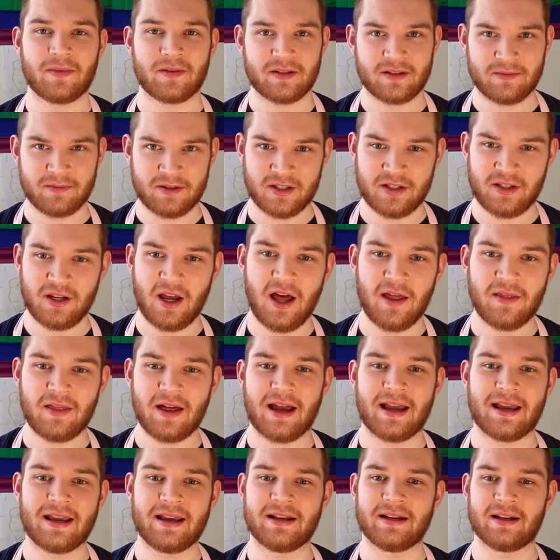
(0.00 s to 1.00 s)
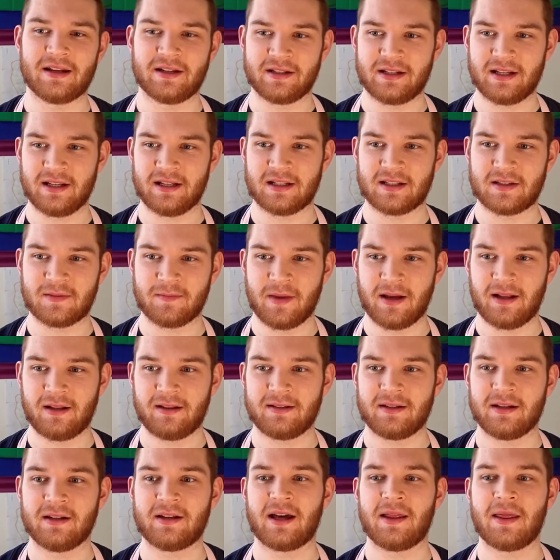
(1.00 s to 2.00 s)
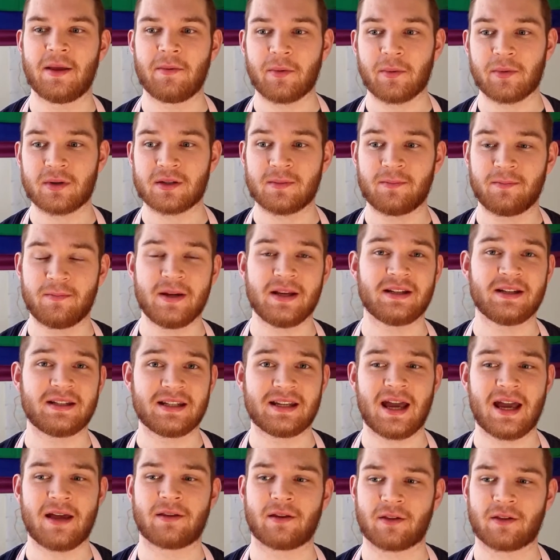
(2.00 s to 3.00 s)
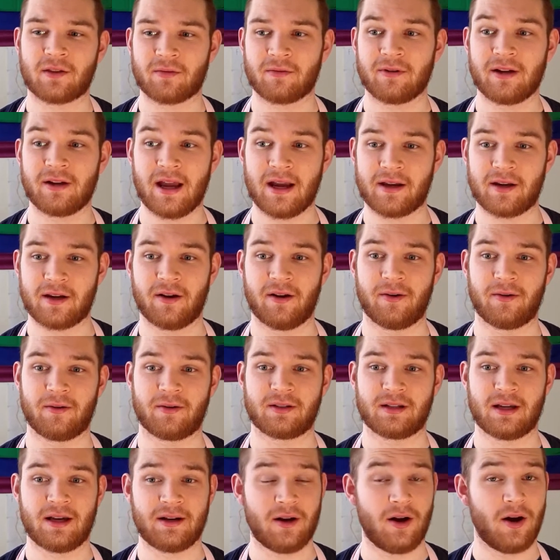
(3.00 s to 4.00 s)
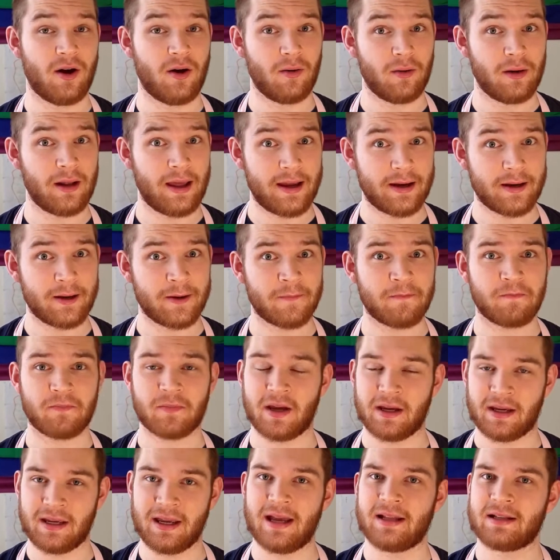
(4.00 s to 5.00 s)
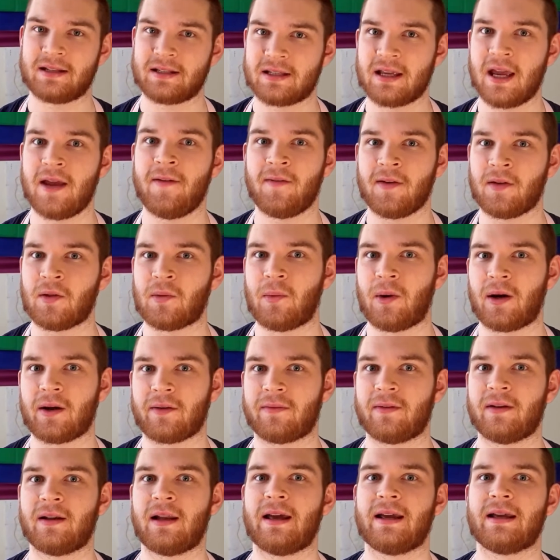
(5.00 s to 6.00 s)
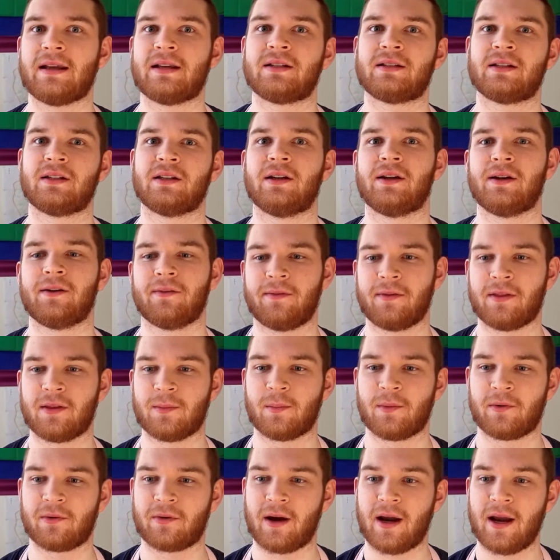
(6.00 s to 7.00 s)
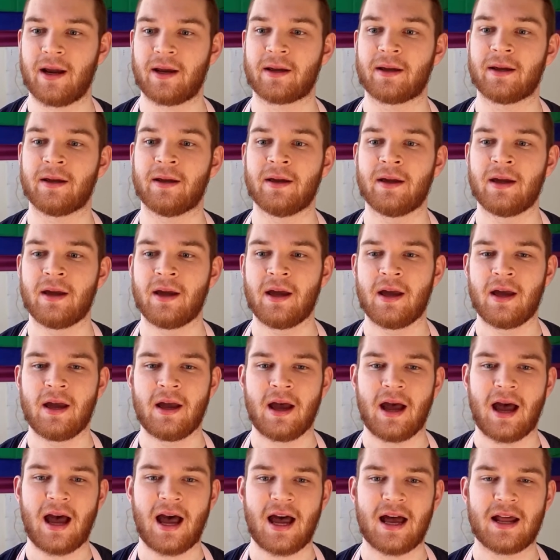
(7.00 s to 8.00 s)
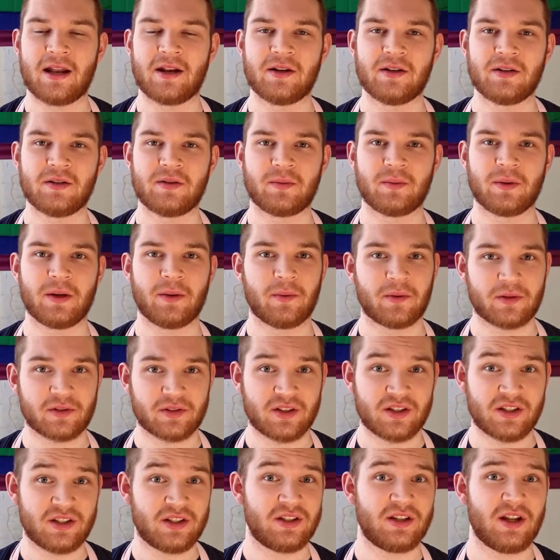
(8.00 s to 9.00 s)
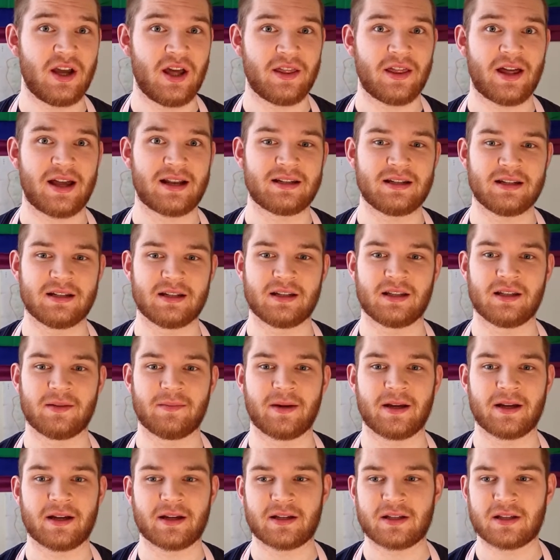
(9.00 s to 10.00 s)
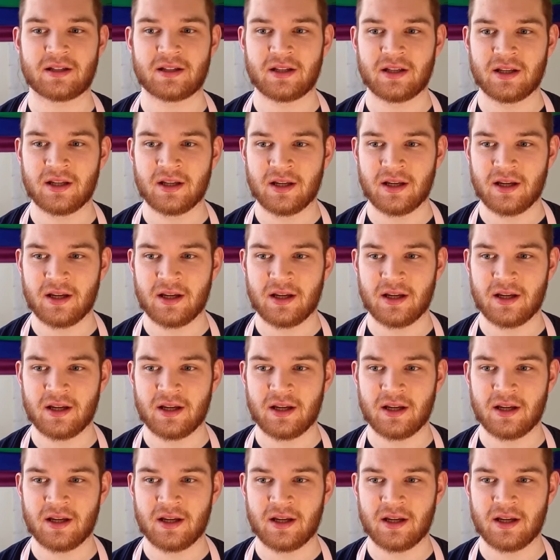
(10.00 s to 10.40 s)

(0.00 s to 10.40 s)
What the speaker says: Stir that in until it's melted, and then we want to beat together 3 egg yolks and a whole egg, again saving the white for later for the meringue, and we want to stir that into the mix.